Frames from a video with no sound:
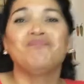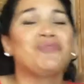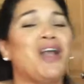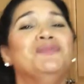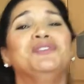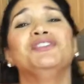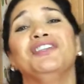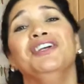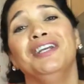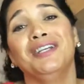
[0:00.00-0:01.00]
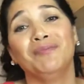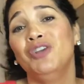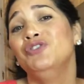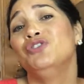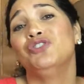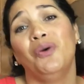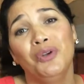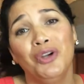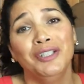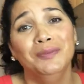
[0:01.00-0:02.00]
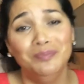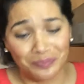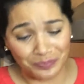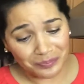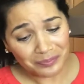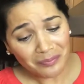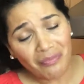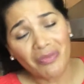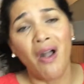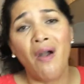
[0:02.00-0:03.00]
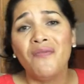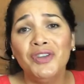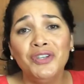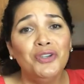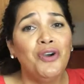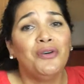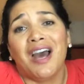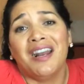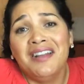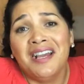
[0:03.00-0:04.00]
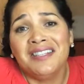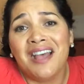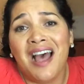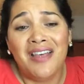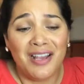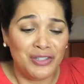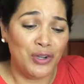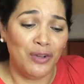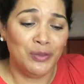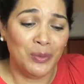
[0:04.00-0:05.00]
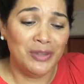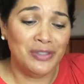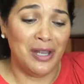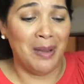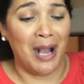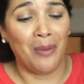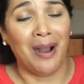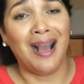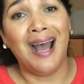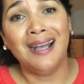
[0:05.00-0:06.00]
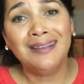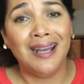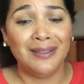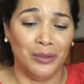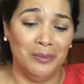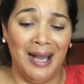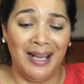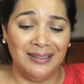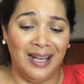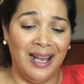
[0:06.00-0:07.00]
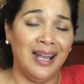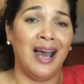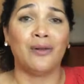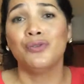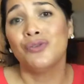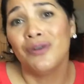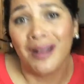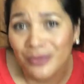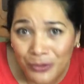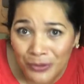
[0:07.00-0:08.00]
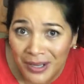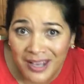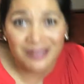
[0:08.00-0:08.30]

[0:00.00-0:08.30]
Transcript: I'm just kidding, it's so good. There you go, carne asada served with some aguacate, tomate, arroz con gandules.